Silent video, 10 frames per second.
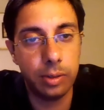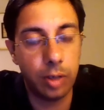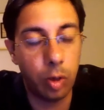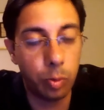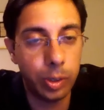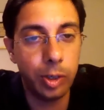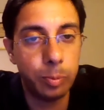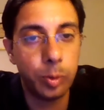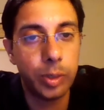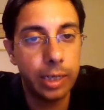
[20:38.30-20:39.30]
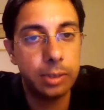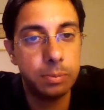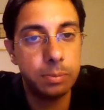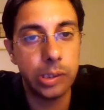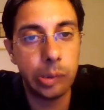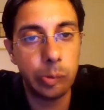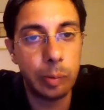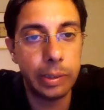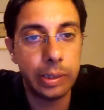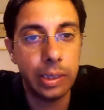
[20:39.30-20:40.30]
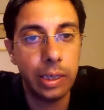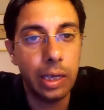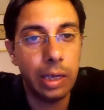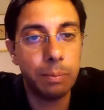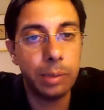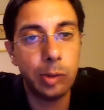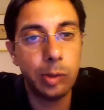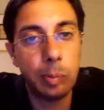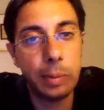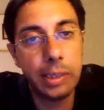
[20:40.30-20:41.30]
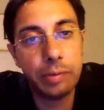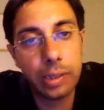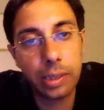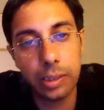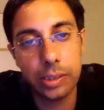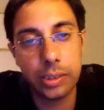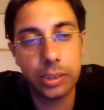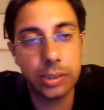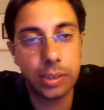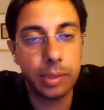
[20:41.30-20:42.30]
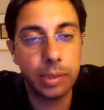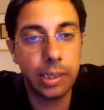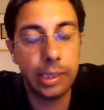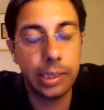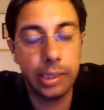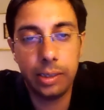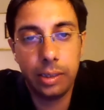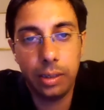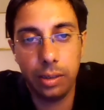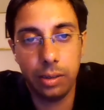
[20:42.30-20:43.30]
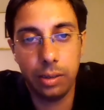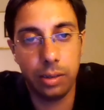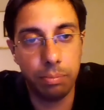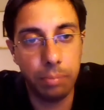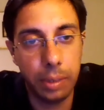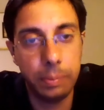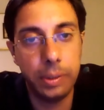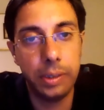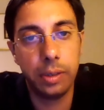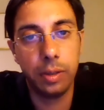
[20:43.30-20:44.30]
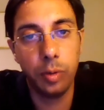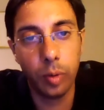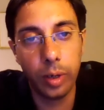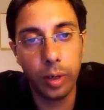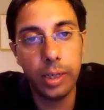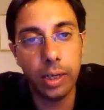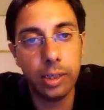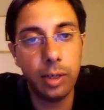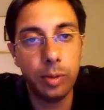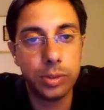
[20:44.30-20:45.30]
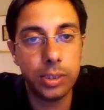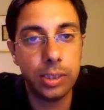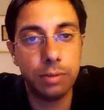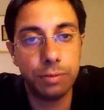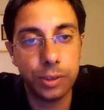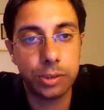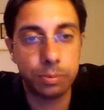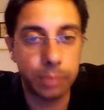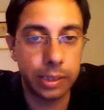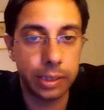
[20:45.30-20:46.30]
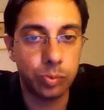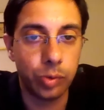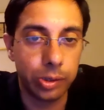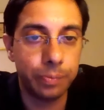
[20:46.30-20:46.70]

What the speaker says: how many input items there will be, but you will be given a condition something like maybe you read until you see the first minus one.